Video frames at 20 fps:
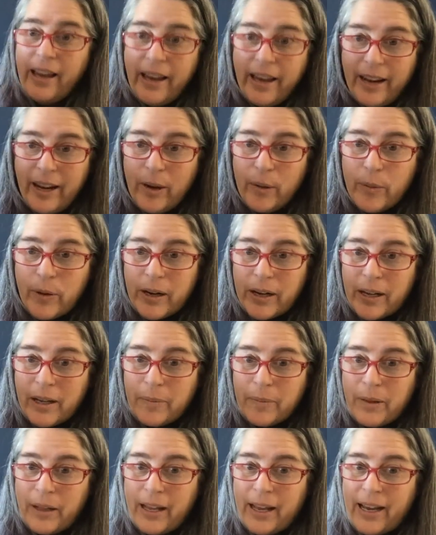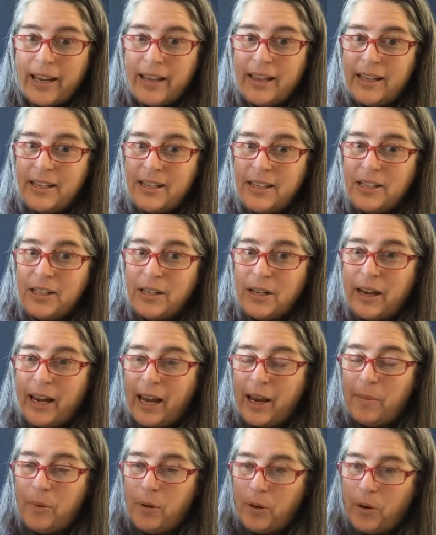Anyone can play, and this is a
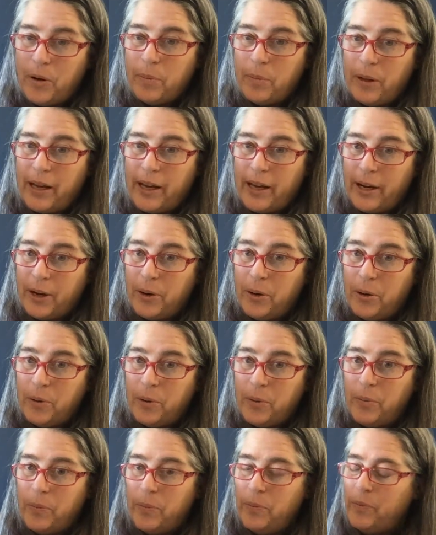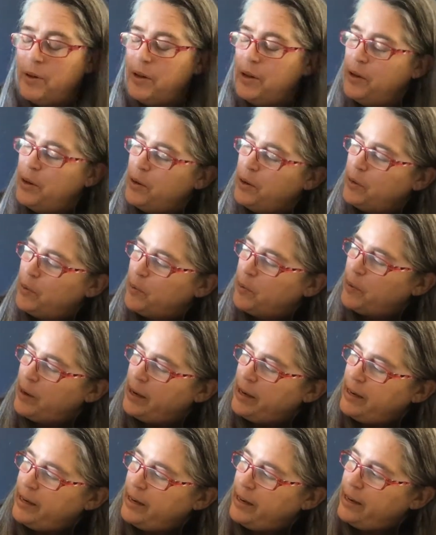game you can play at home
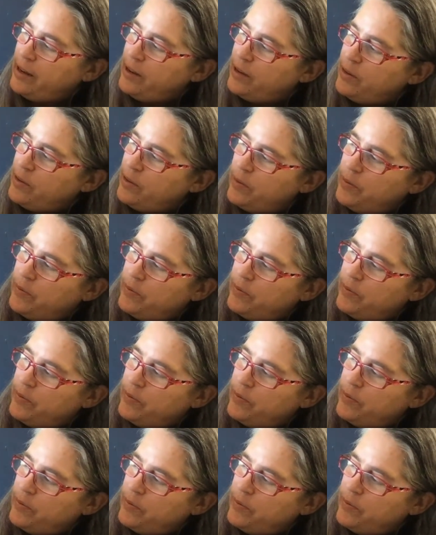right now.